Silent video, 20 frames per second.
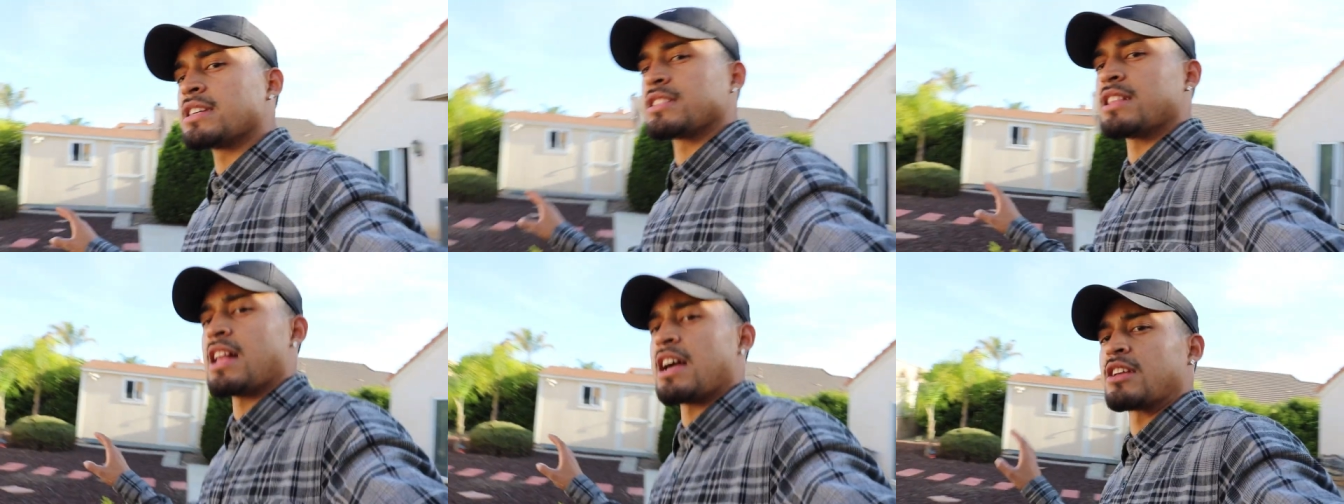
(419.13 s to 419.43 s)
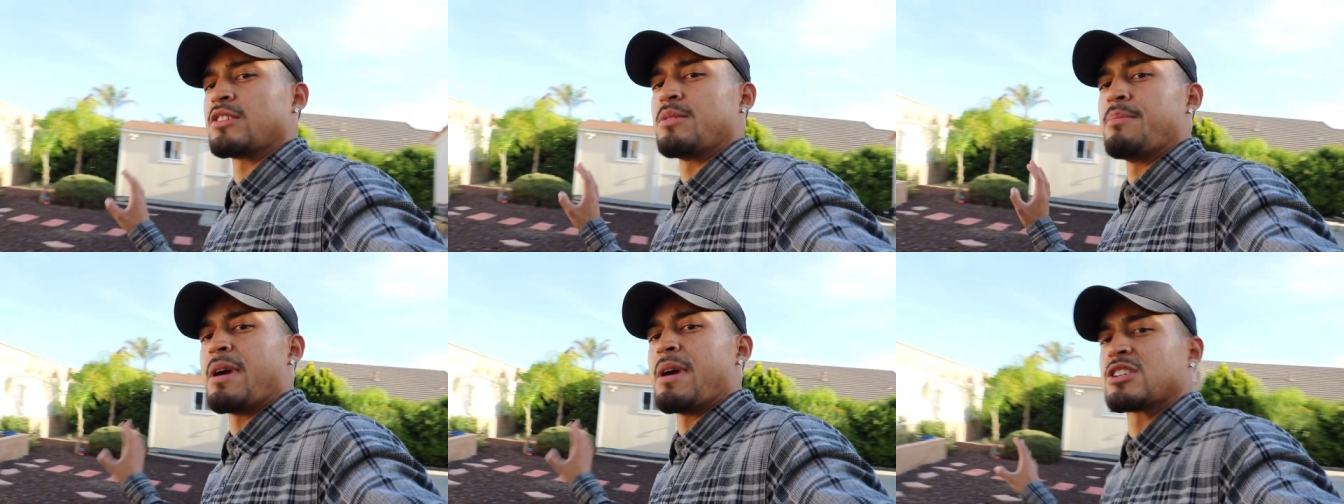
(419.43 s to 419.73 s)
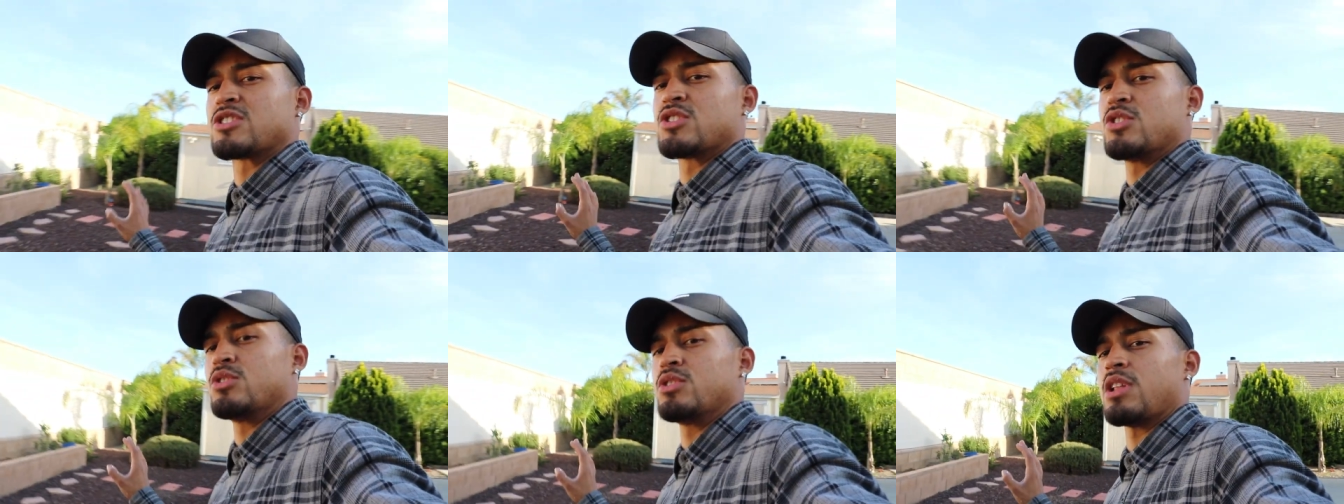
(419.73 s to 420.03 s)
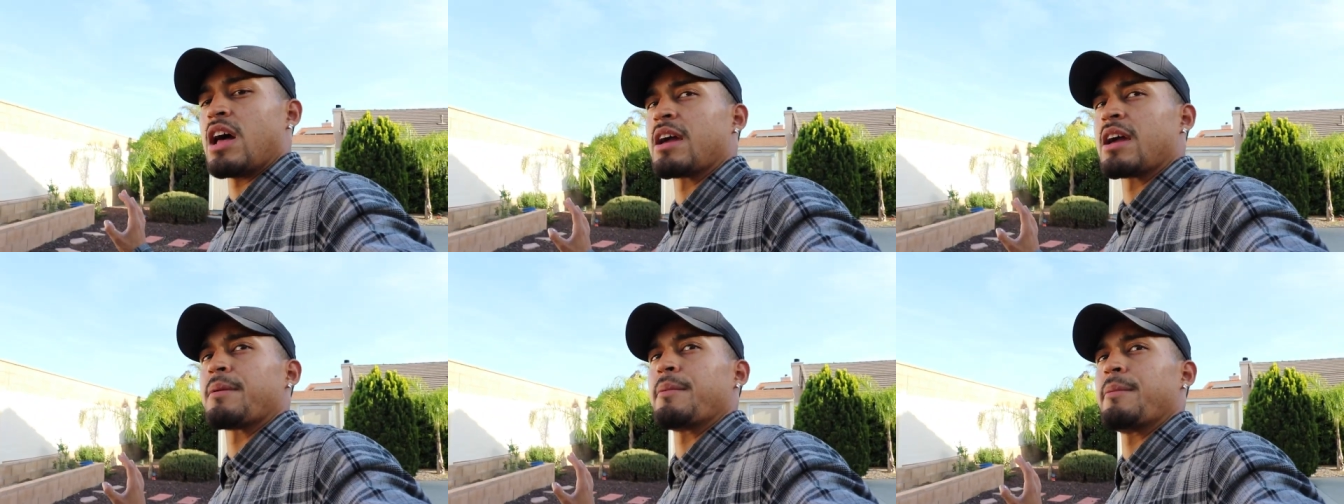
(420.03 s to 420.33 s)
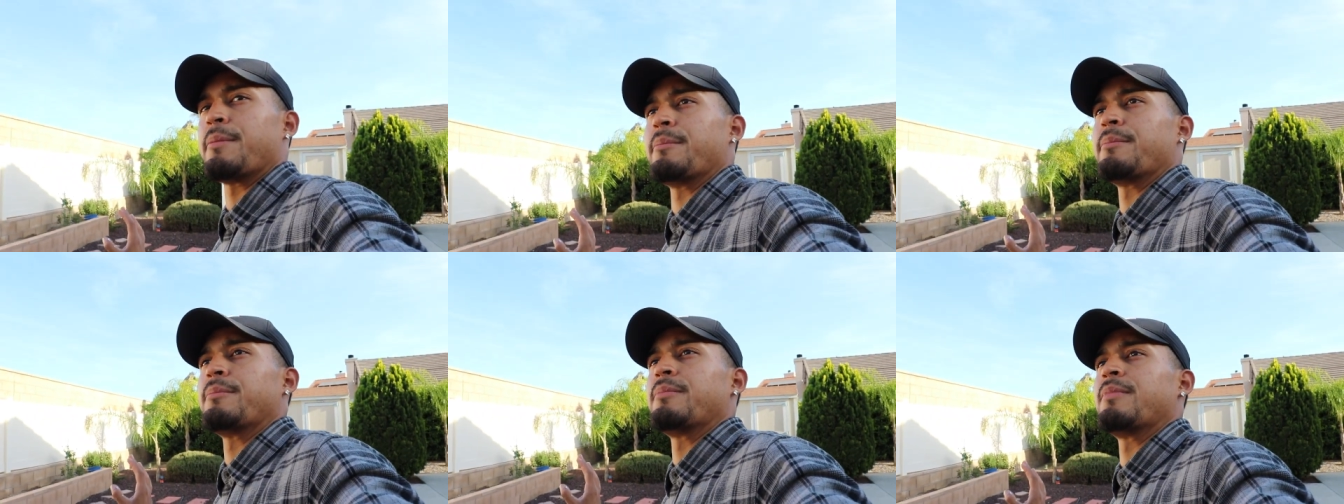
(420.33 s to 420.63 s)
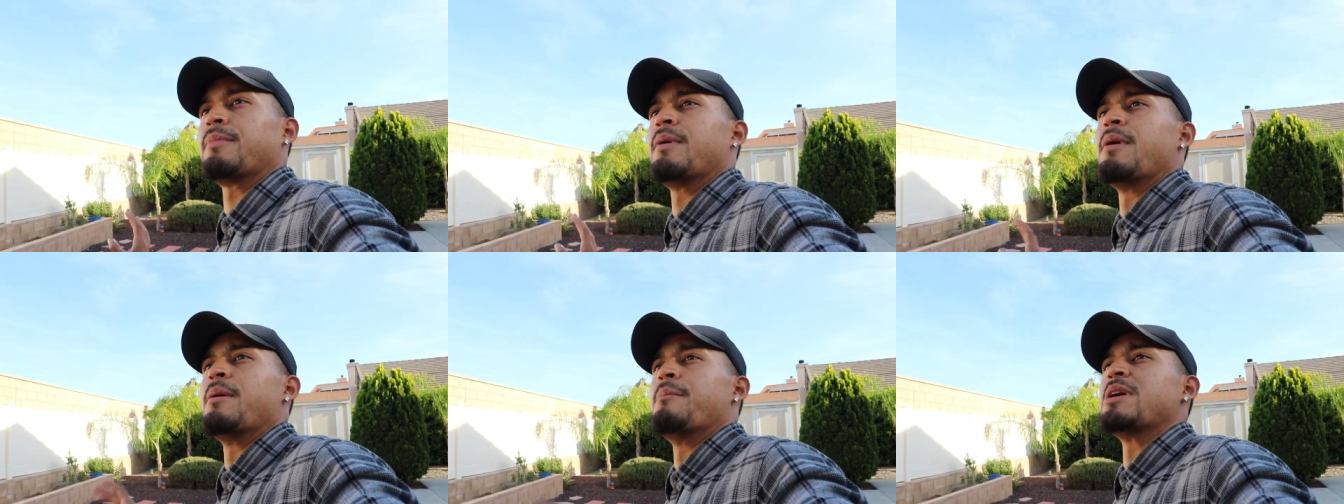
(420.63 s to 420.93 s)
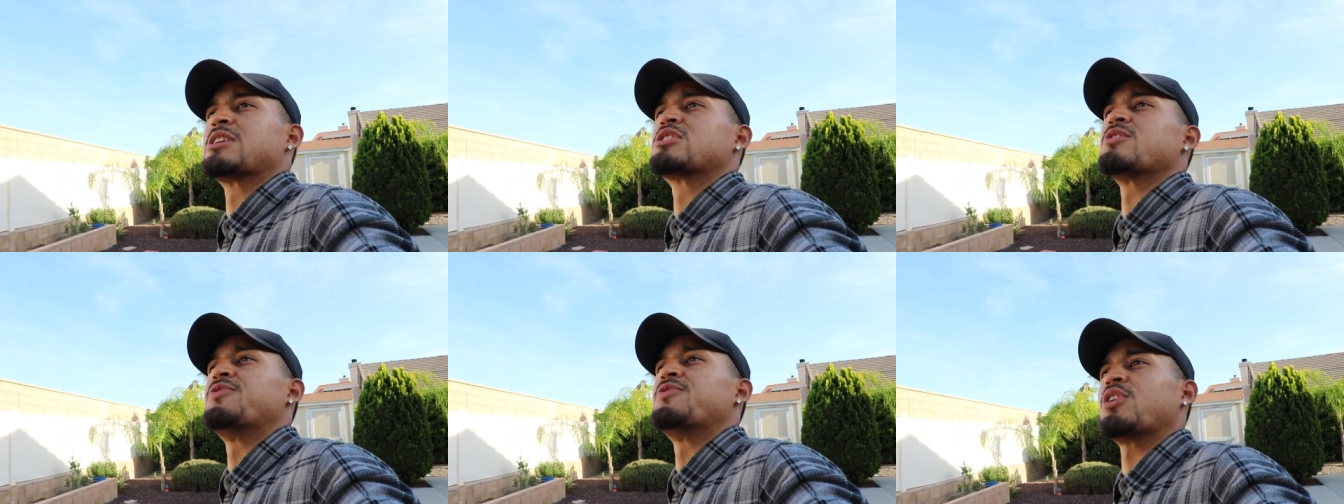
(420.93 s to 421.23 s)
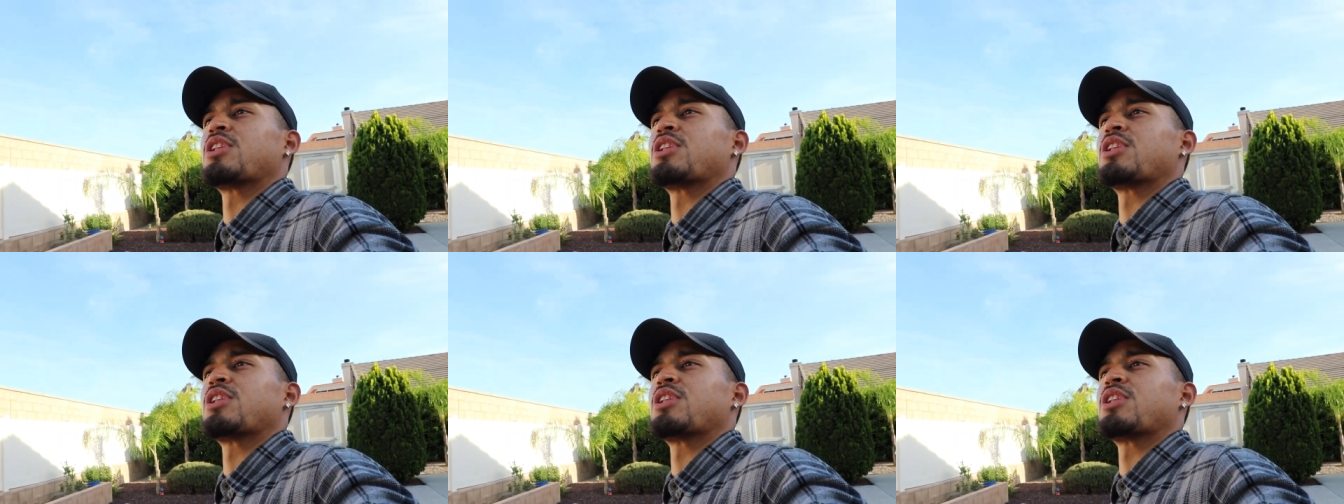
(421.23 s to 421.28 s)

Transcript: like it makes you like makes you feel